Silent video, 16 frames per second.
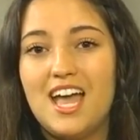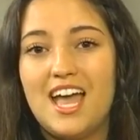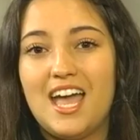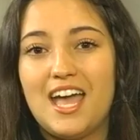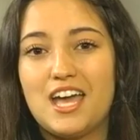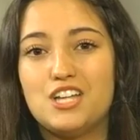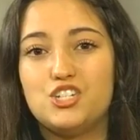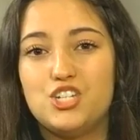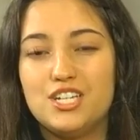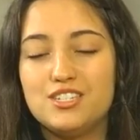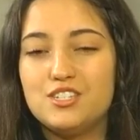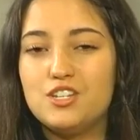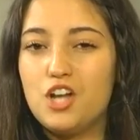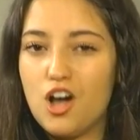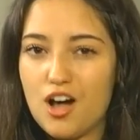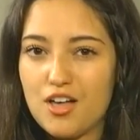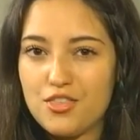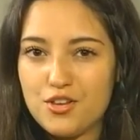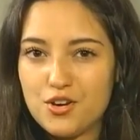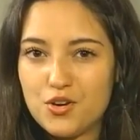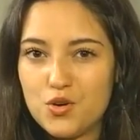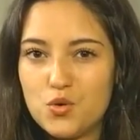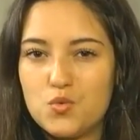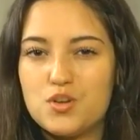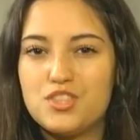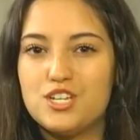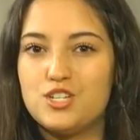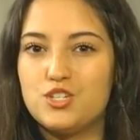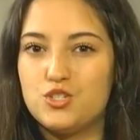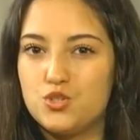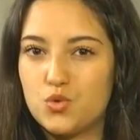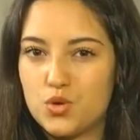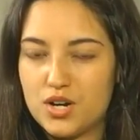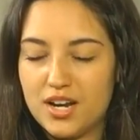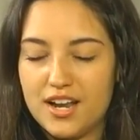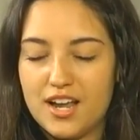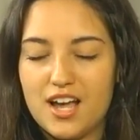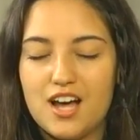and she is an author with a story